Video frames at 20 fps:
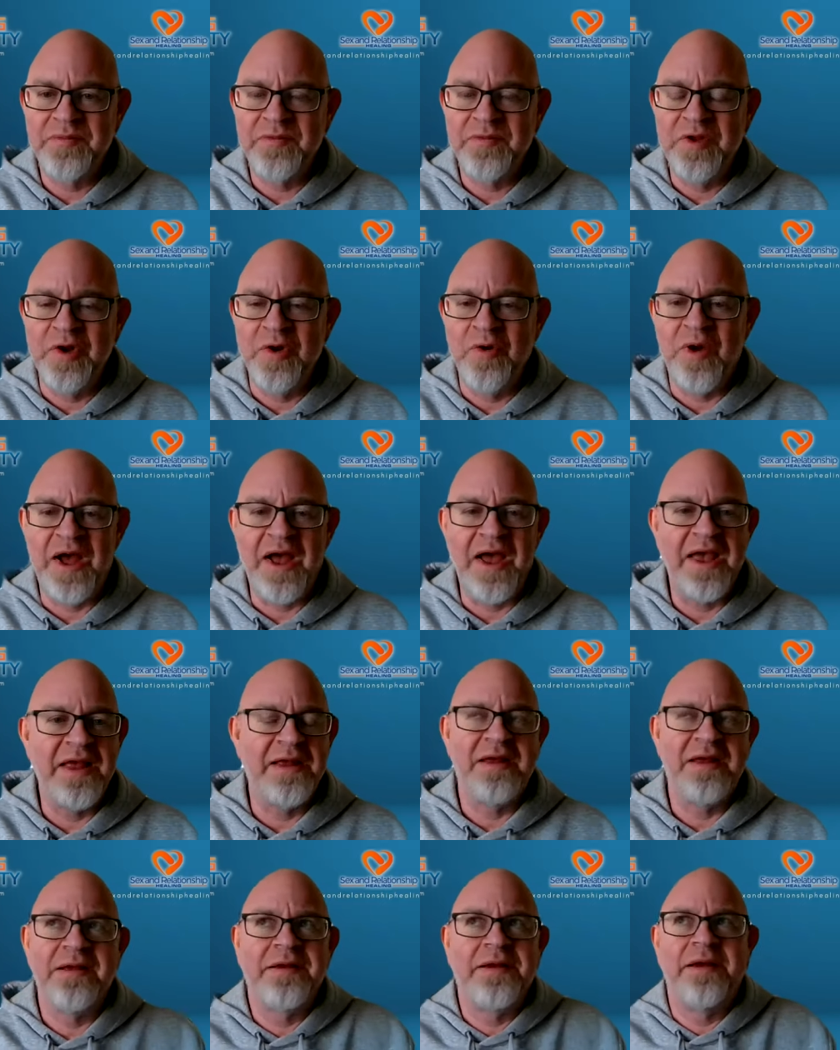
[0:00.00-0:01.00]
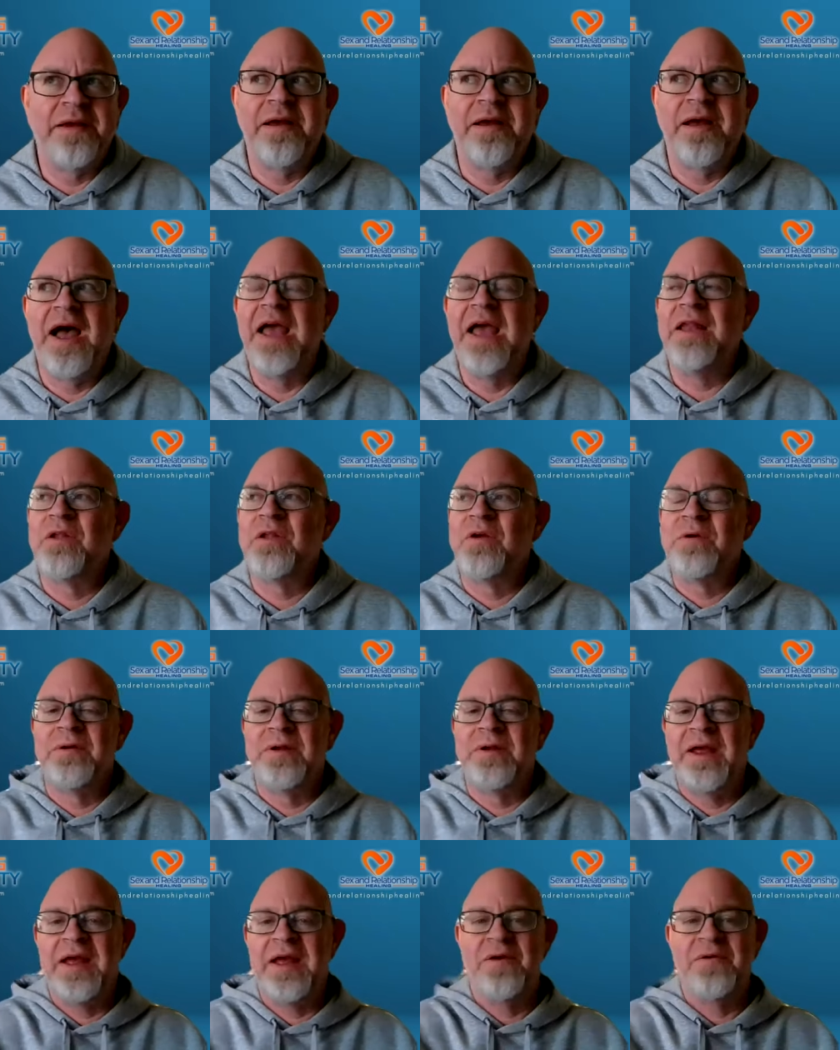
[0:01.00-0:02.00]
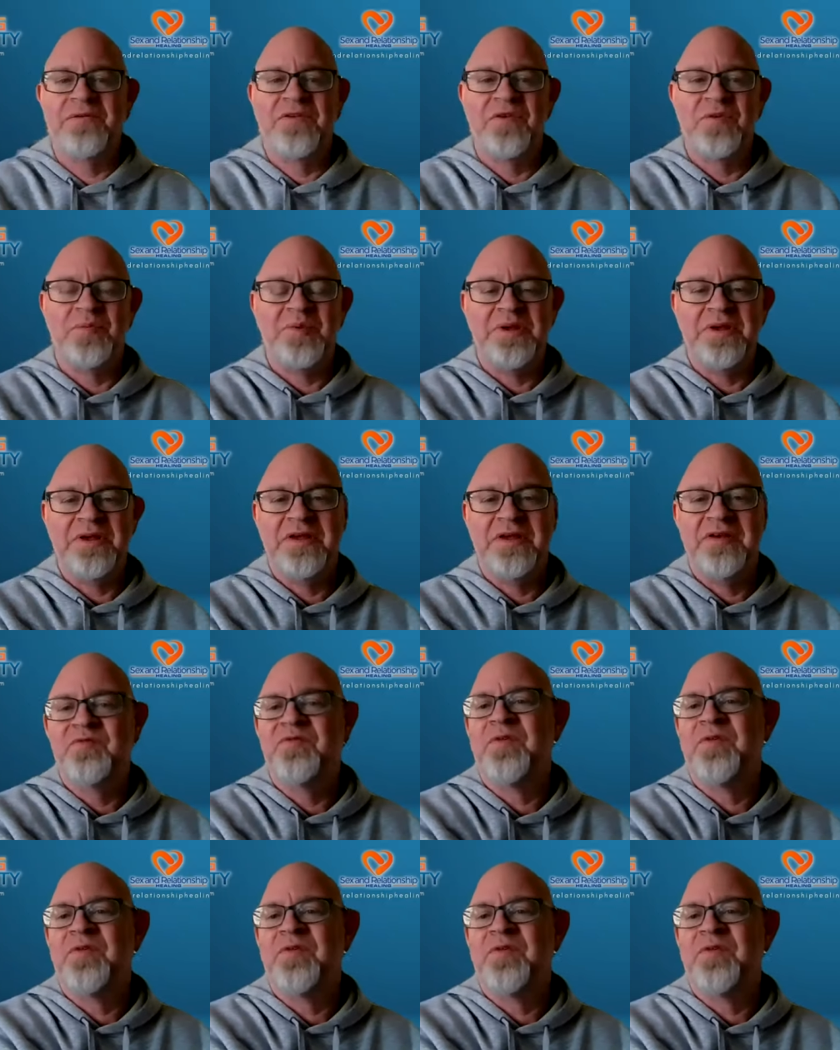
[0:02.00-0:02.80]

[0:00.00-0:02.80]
you know, I I learn how to be